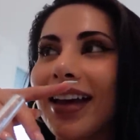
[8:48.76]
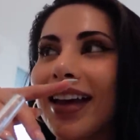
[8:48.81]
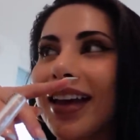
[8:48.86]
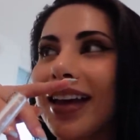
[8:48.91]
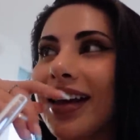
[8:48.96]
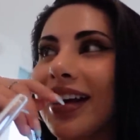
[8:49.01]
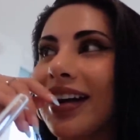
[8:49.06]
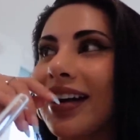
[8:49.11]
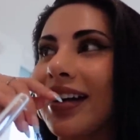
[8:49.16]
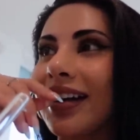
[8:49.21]

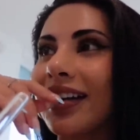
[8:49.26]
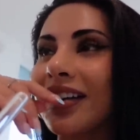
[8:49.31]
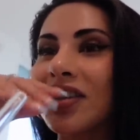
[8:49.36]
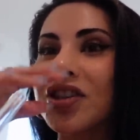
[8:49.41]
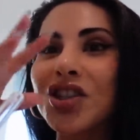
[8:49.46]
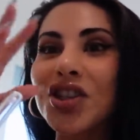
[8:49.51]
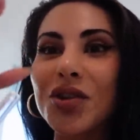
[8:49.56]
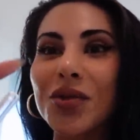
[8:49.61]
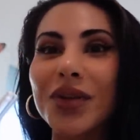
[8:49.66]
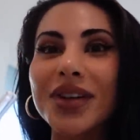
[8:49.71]
And
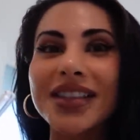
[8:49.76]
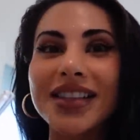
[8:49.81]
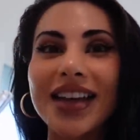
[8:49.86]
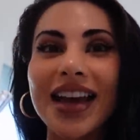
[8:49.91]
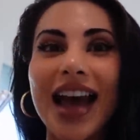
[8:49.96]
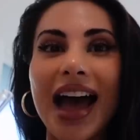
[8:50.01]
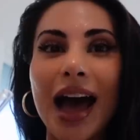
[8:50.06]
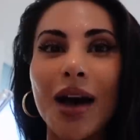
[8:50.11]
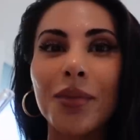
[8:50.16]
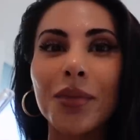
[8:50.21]
she was an
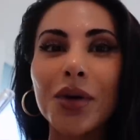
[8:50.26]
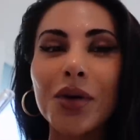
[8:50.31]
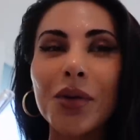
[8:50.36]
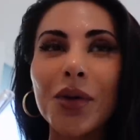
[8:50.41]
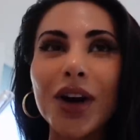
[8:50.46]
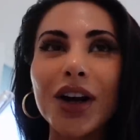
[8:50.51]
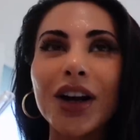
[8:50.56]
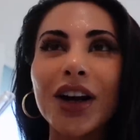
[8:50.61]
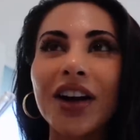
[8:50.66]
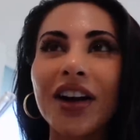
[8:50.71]
Apple
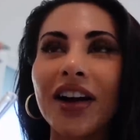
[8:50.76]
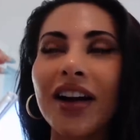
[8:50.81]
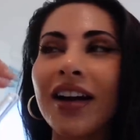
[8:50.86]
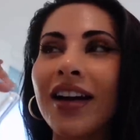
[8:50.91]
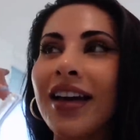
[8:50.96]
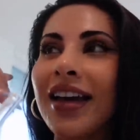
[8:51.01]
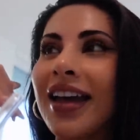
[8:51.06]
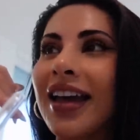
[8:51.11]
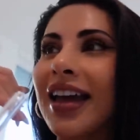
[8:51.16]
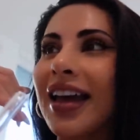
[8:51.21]

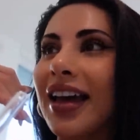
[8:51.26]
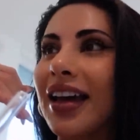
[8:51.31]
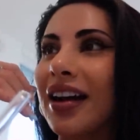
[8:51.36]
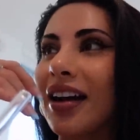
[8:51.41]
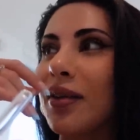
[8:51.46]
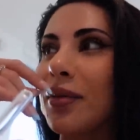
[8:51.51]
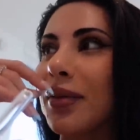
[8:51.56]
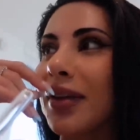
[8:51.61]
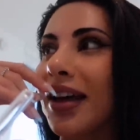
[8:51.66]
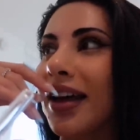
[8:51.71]
worker. And
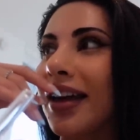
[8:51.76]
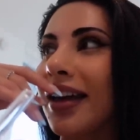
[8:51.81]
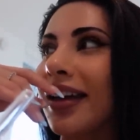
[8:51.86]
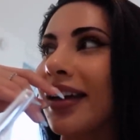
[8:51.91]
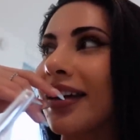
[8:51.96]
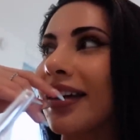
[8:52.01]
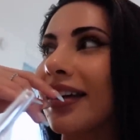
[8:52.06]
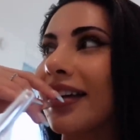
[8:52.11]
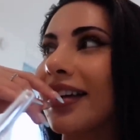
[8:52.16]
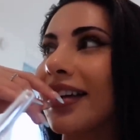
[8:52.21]
I'm
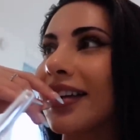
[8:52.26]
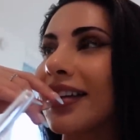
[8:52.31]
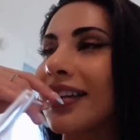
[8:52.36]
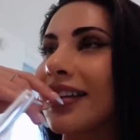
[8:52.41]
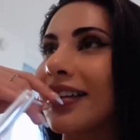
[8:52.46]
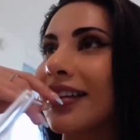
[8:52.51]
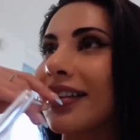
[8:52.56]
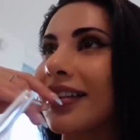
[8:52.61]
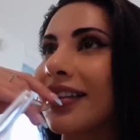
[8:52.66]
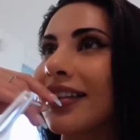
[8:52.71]
like,
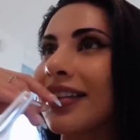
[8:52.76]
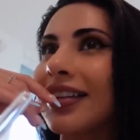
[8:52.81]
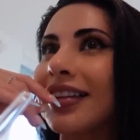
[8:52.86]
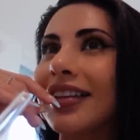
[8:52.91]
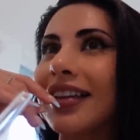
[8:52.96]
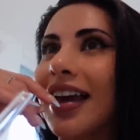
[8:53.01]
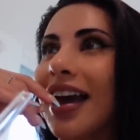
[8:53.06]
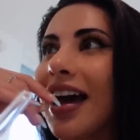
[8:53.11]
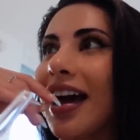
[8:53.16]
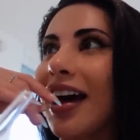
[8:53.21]

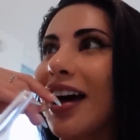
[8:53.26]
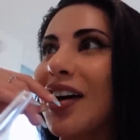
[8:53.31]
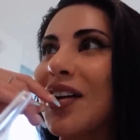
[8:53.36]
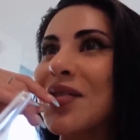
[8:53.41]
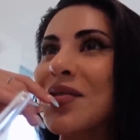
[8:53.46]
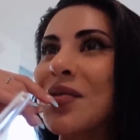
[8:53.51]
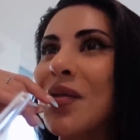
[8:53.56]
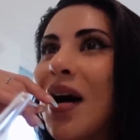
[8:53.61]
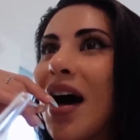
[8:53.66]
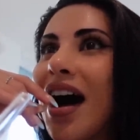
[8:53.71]

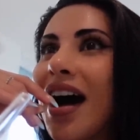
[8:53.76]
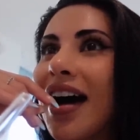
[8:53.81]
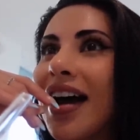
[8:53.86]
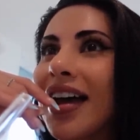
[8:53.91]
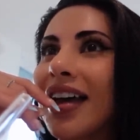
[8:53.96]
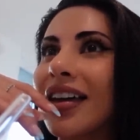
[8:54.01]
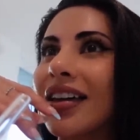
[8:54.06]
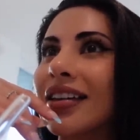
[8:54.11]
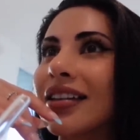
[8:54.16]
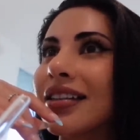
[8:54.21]
Yeah,
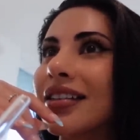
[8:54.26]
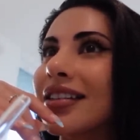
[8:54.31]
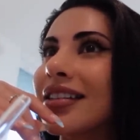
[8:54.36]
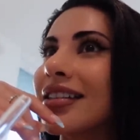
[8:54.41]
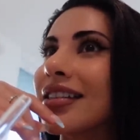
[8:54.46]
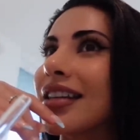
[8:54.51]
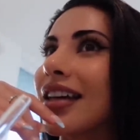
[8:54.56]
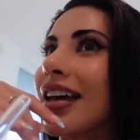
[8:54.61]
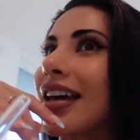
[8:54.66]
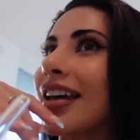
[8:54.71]
why?
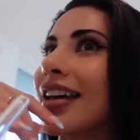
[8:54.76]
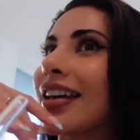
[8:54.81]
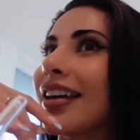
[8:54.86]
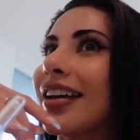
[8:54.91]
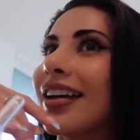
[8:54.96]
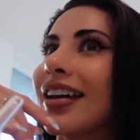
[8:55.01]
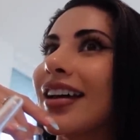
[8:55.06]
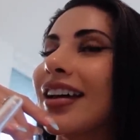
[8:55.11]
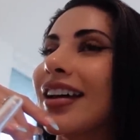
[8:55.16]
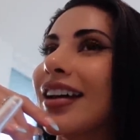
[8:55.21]
She's like,
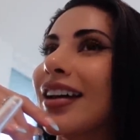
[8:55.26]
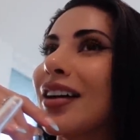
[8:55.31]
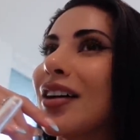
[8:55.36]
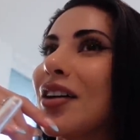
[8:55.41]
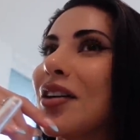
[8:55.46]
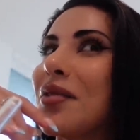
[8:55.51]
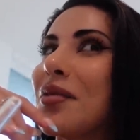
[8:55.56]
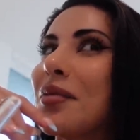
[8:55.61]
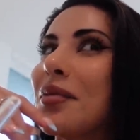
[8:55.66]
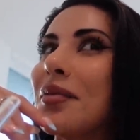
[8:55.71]

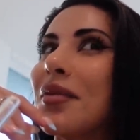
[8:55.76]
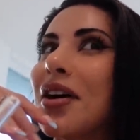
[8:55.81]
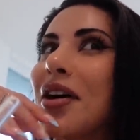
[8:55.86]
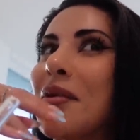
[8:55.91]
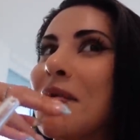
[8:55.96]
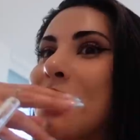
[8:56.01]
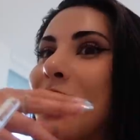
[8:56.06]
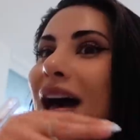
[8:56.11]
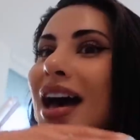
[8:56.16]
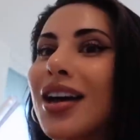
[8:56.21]

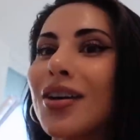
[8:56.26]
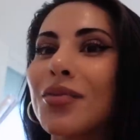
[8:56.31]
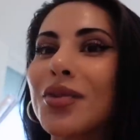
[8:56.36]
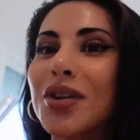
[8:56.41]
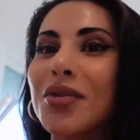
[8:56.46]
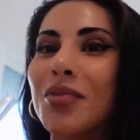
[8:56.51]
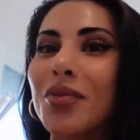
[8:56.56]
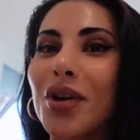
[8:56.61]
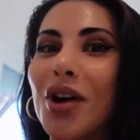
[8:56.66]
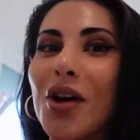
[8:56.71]
a
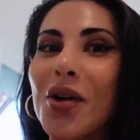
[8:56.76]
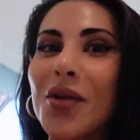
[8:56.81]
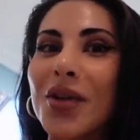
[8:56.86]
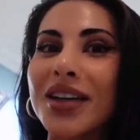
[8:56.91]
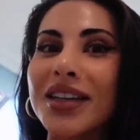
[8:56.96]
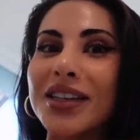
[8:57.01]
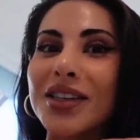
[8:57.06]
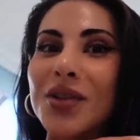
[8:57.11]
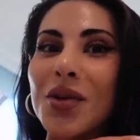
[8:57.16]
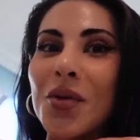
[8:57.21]
MacBook Pro
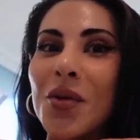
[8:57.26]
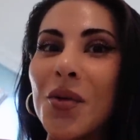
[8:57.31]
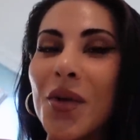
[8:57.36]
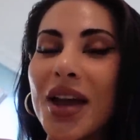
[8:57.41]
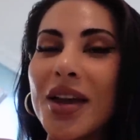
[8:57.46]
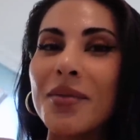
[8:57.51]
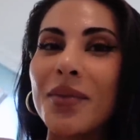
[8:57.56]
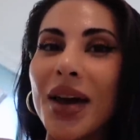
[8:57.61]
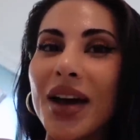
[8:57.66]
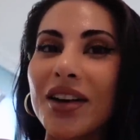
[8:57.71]
is
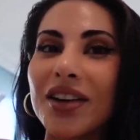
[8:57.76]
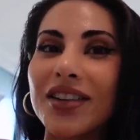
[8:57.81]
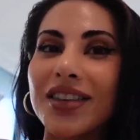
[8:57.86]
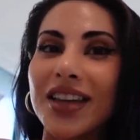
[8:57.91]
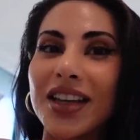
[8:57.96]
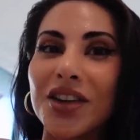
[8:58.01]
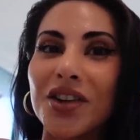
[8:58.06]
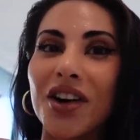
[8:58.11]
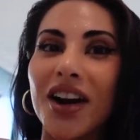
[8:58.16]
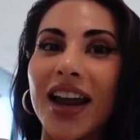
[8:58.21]
way better
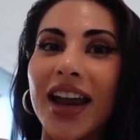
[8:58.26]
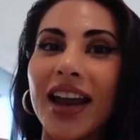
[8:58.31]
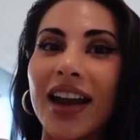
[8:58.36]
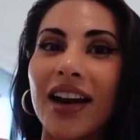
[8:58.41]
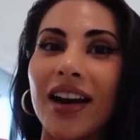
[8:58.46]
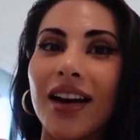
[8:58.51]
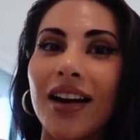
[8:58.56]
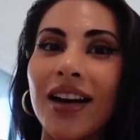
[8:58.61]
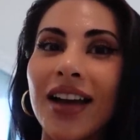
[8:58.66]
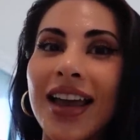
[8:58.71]
than your
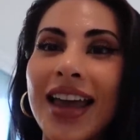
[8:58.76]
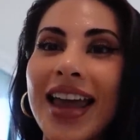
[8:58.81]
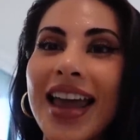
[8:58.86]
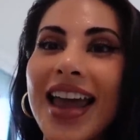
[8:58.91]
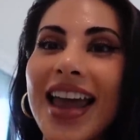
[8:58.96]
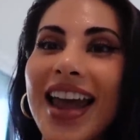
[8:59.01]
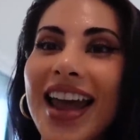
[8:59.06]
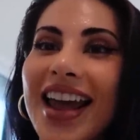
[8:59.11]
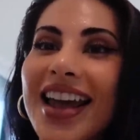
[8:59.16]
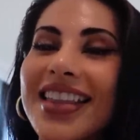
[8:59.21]
Air.
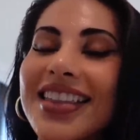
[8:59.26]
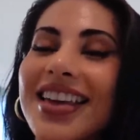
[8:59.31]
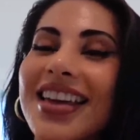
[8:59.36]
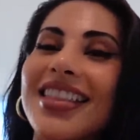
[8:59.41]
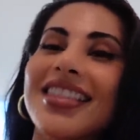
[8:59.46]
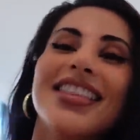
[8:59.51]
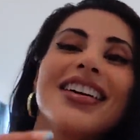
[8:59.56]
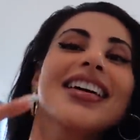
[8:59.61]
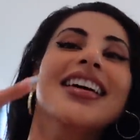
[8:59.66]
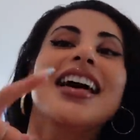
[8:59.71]
And
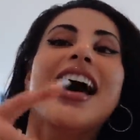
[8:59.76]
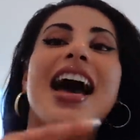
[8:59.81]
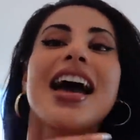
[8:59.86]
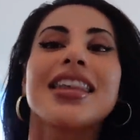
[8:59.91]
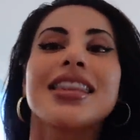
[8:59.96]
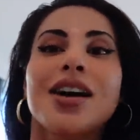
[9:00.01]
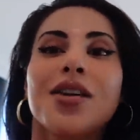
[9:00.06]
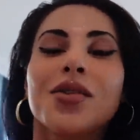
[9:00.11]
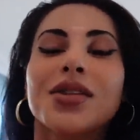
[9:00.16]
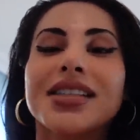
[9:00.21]
then the guy
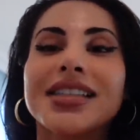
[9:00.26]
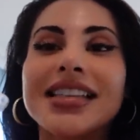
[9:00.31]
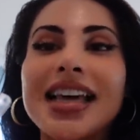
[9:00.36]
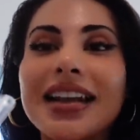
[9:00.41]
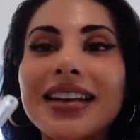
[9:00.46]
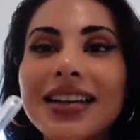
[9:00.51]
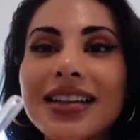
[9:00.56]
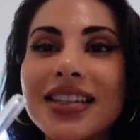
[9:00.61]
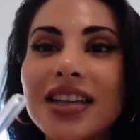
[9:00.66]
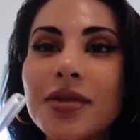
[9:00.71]
that was
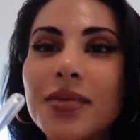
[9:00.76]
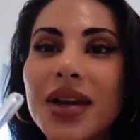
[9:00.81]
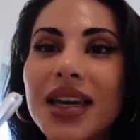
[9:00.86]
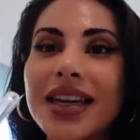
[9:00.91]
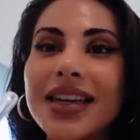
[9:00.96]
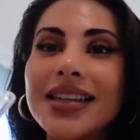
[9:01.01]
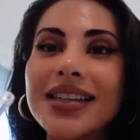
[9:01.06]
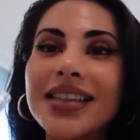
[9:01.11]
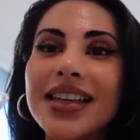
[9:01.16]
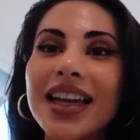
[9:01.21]
selling to me,
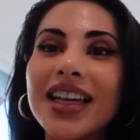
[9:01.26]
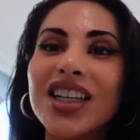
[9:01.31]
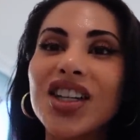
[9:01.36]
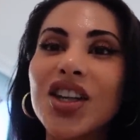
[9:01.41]
he's like,